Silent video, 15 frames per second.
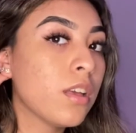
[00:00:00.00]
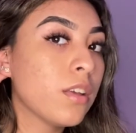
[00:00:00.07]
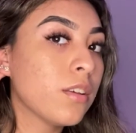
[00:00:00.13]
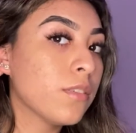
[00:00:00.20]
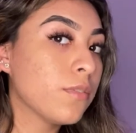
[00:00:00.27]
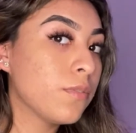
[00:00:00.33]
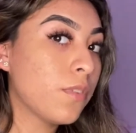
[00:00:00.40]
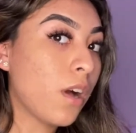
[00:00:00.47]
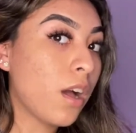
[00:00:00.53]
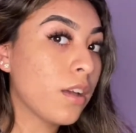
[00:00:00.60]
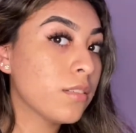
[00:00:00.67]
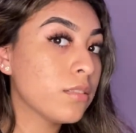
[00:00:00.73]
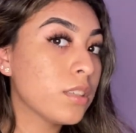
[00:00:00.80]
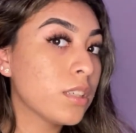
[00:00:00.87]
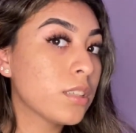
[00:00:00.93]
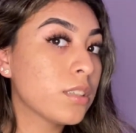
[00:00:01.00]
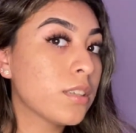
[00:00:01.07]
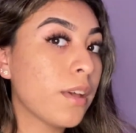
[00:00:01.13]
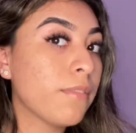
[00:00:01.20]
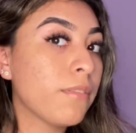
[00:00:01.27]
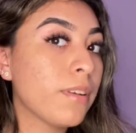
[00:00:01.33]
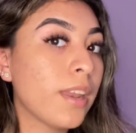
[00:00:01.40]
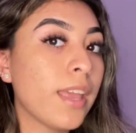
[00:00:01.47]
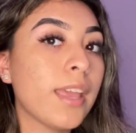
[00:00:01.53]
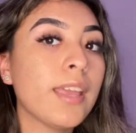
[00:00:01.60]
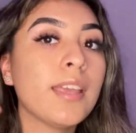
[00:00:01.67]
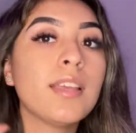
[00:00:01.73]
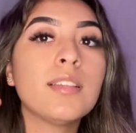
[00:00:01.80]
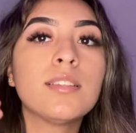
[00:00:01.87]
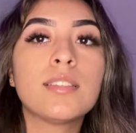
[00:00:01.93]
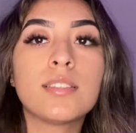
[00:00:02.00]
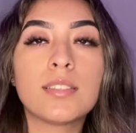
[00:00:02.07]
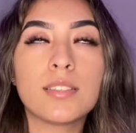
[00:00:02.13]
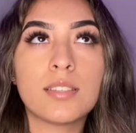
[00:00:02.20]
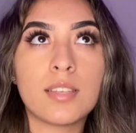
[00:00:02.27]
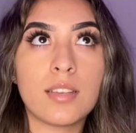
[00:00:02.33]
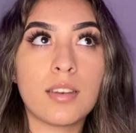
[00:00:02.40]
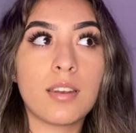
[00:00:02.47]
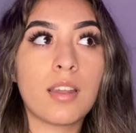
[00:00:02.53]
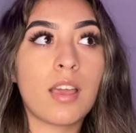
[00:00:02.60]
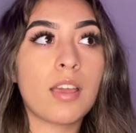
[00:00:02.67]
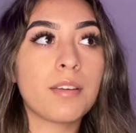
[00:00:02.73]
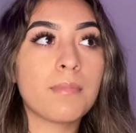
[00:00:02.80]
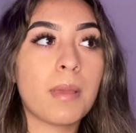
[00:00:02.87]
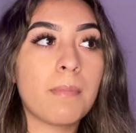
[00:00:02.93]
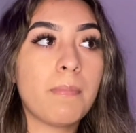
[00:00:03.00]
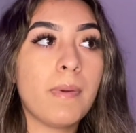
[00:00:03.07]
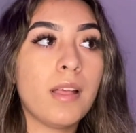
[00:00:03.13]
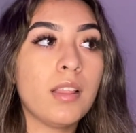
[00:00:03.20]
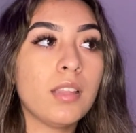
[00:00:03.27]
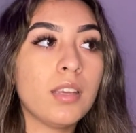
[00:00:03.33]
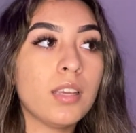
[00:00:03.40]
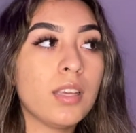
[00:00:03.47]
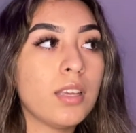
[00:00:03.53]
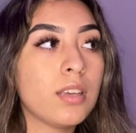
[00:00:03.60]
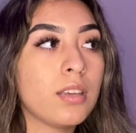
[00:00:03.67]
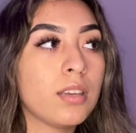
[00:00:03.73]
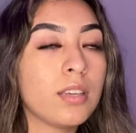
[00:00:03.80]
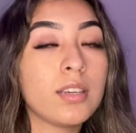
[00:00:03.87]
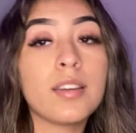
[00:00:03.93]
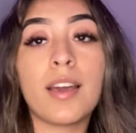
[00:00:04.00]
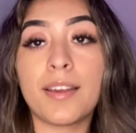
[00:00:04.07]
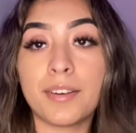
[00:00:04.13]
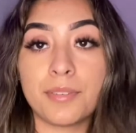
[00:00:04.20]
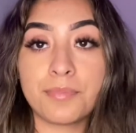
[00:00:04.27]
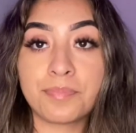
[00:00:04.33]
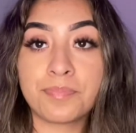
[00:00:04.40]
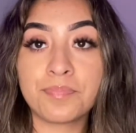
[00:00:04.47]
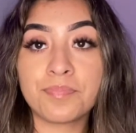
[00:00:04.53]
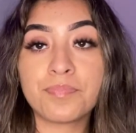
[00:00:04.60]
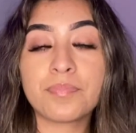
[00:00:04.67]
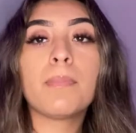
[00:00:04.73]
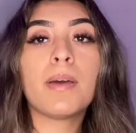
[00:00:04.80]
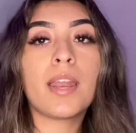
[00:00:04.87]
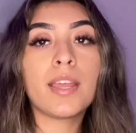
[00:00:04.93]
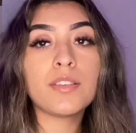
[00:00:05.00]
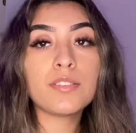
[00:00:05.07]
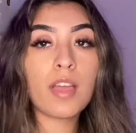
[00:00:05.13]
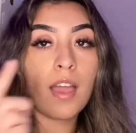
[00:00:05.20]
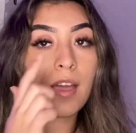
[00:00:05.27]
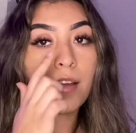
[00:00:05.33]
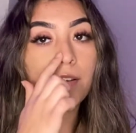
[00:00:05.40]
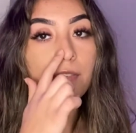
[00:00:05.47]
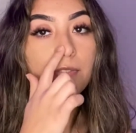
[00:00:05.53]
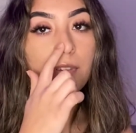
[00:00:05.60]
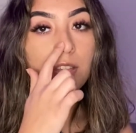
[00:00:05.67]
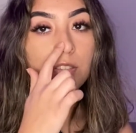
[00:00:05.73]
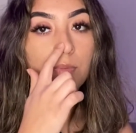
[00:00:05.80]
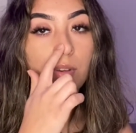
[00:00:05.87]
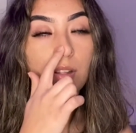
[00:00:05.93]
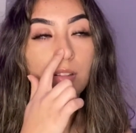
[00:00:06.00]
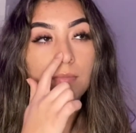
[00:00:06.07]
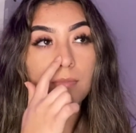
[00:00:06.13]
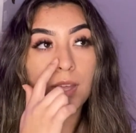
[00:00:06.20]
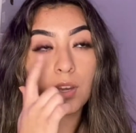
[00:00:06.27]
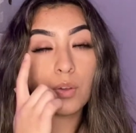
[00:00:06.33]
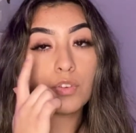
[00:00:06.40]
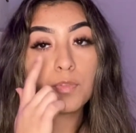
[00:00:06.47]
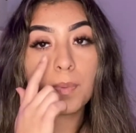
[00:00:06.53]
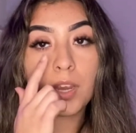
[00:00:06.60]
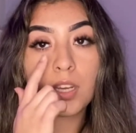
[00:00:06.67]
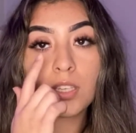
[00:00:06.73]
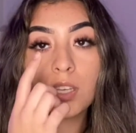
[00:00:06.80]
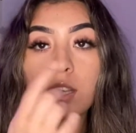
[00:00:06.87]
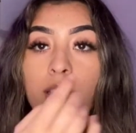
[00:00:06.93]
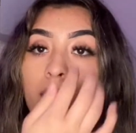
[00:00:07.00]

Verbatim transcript: five, six, seven, eight, nine my belly, nine. But I used to have as well my nose piercing